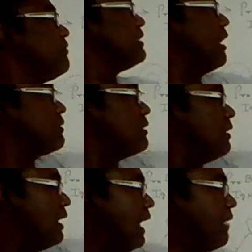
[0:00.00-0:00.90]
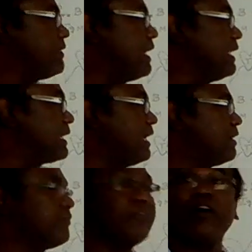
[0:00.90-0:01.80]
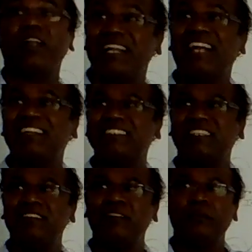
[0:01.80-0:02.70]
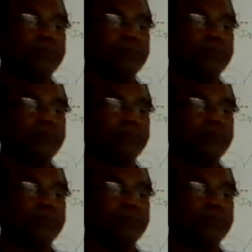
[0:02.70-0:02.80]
without having any kind of a foreign antigen